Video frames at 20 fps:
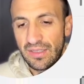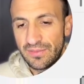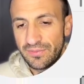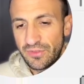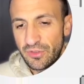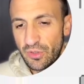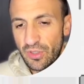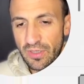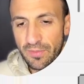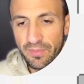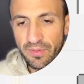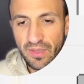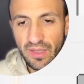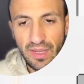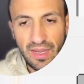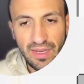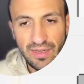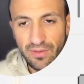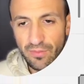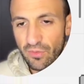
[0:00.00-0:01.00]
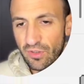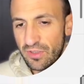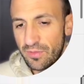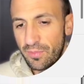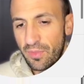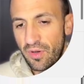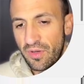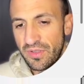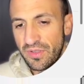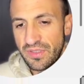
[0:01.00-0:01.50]
Drip, get
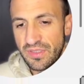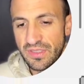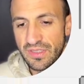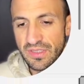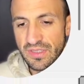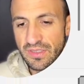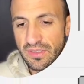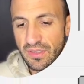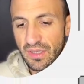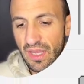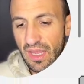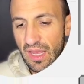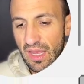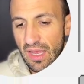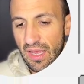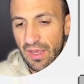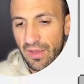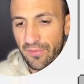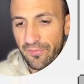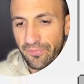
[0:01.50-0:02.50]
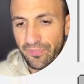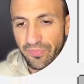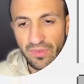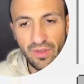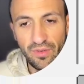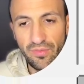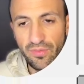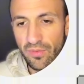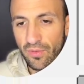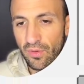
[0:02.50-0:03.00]
responses,
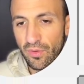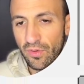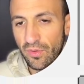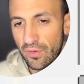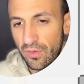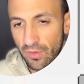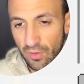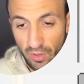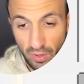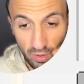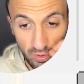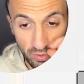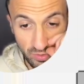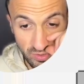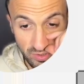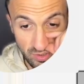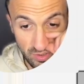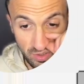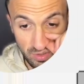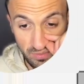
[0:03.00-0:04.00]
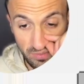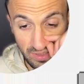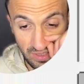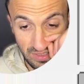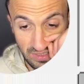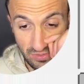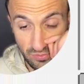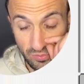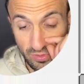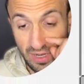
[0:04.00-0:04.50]
Phone Awesome,
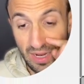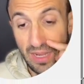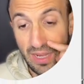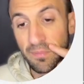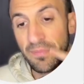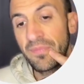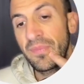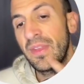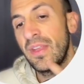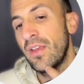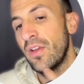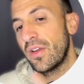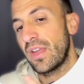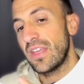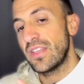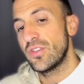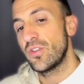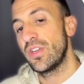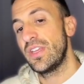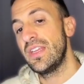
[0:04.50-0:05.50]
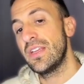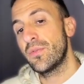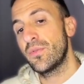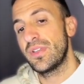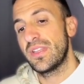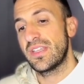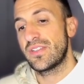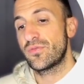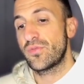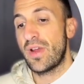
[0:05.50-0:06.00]
Stripe. Okay, so here
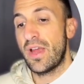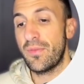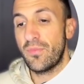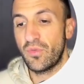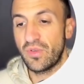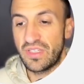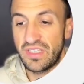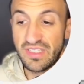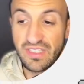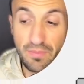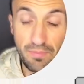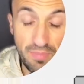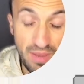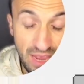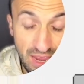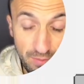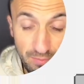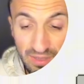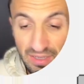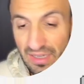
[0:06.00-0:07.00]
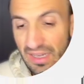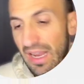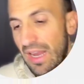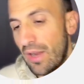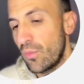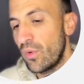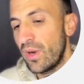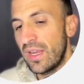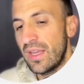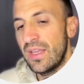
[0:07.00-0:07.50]
with the Stripe, which is the payment
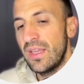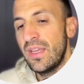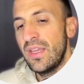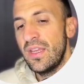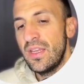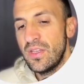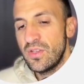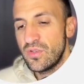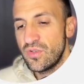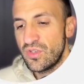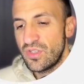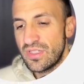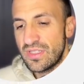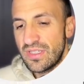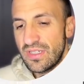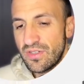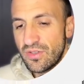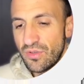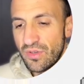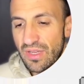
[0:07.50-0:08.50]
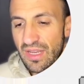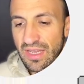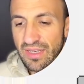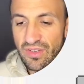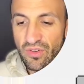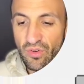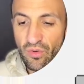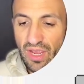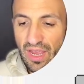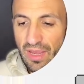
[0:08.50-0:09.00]
gateway, you just need to get
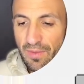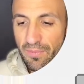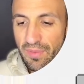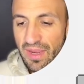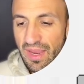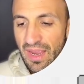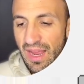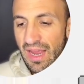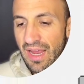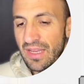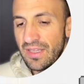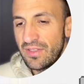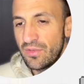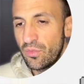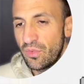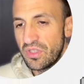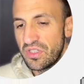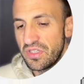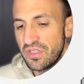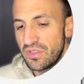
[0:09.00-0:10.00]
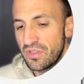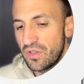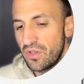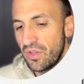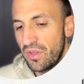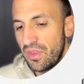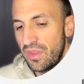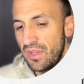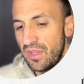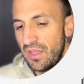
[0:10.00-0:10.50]
your APIs, which is a
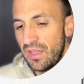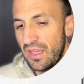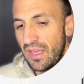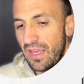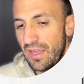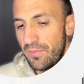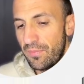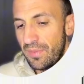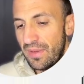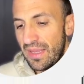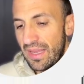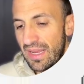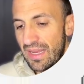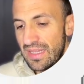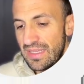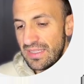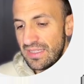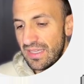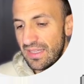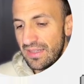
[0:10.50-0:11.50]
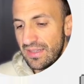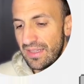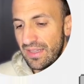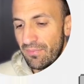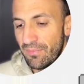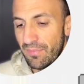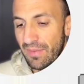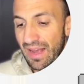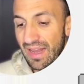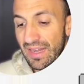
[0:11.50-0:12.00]
good thing, APIs, and
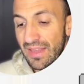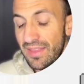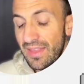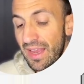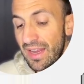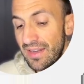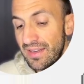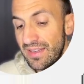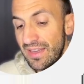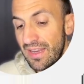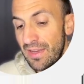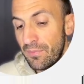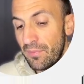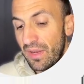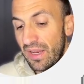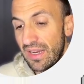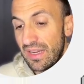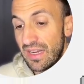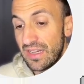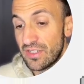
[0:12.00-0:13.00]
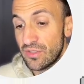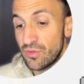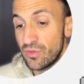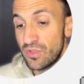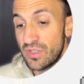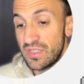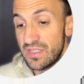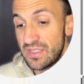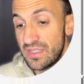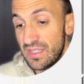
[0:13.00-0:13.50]
then validate them. And as
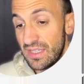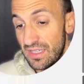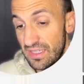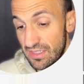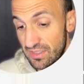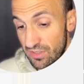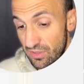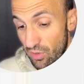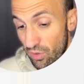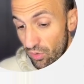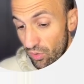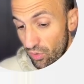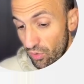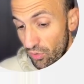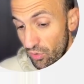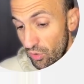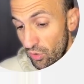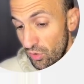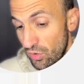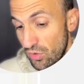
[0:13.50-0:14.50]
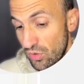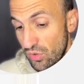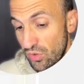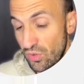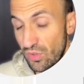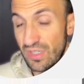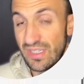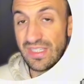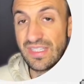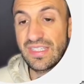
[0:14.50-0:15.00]
soon as it's all good,
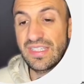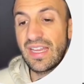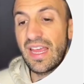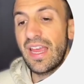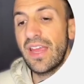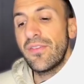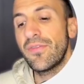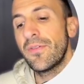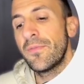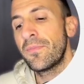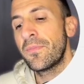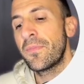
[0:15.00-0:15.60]
you save.